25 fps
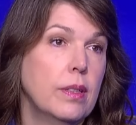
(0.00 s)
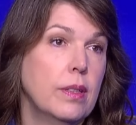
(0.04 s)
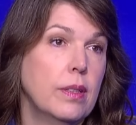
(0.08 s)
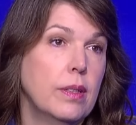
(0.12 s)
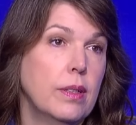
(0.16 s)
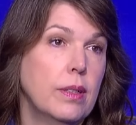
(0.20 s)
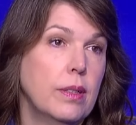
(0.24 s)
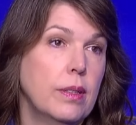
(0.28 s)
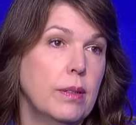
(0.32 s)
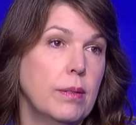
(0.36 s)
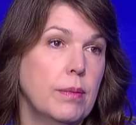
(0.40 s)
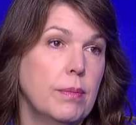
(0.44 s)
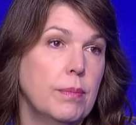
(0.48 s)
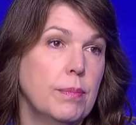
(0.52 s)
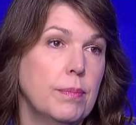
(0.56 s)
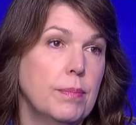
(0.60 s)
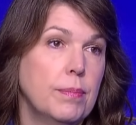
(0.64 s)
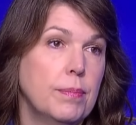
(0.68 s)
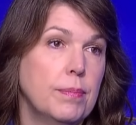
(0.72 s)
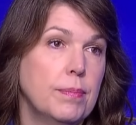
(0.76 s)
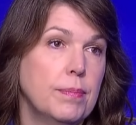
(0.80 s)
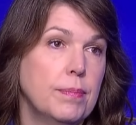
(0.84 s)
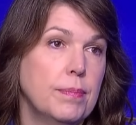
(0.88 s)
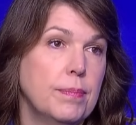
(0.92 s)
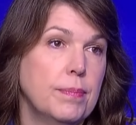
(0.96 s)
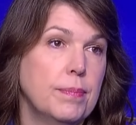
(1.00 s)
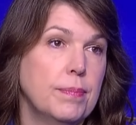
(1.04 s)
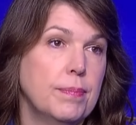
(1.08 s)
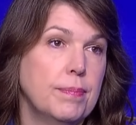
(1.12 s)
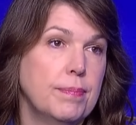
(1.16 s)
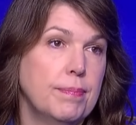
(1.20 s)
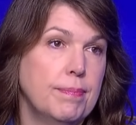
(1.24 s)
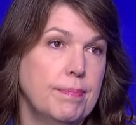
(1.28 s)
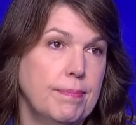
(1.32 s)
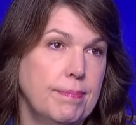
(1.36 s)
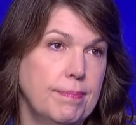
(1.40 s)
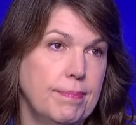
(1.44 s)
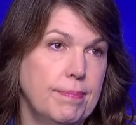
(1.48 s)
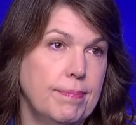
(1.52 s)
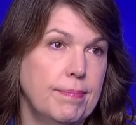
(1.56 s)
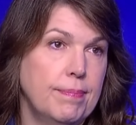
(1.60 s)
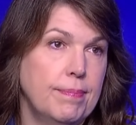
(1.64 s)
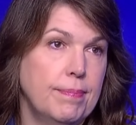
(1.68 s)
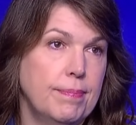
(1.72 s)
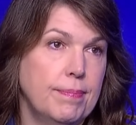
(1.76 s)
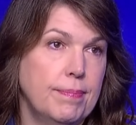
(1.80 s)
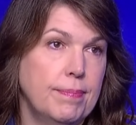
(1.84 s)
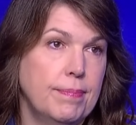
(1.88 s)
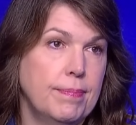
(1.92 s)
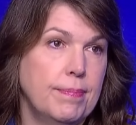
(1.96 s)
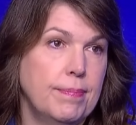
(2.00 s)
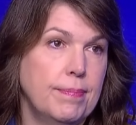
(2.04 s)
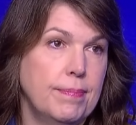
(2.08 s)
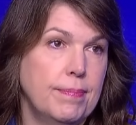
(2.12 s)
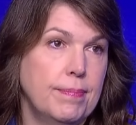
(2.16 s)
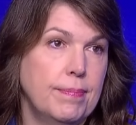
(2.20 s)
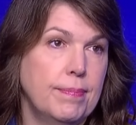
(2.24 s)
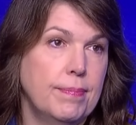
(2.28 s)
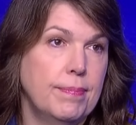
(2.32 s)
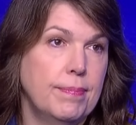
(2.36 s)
No words are spoken by the person on screen.